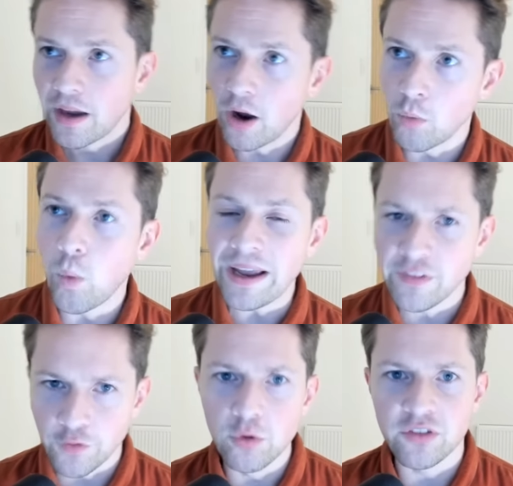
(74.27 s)
a
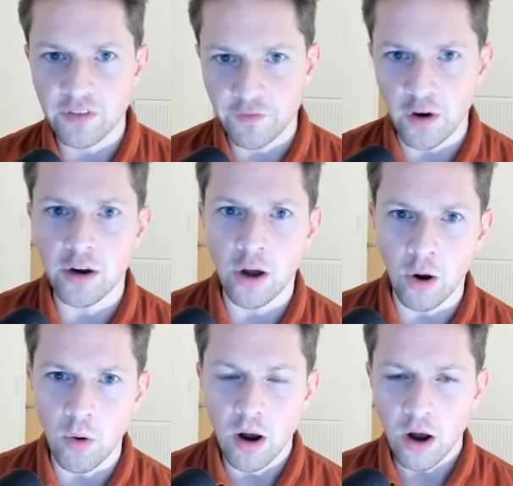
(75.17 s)
wastefulness in front of
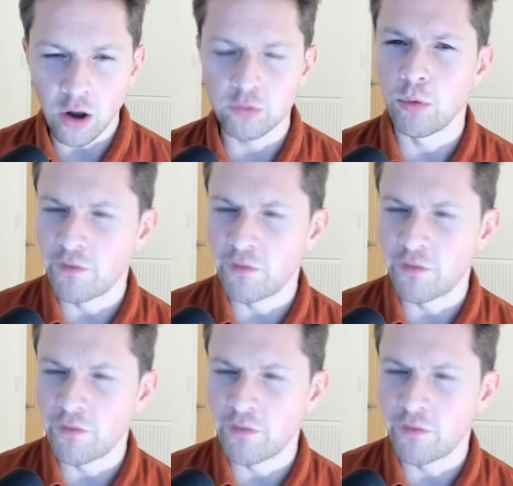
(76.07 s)
goal. Arsenal were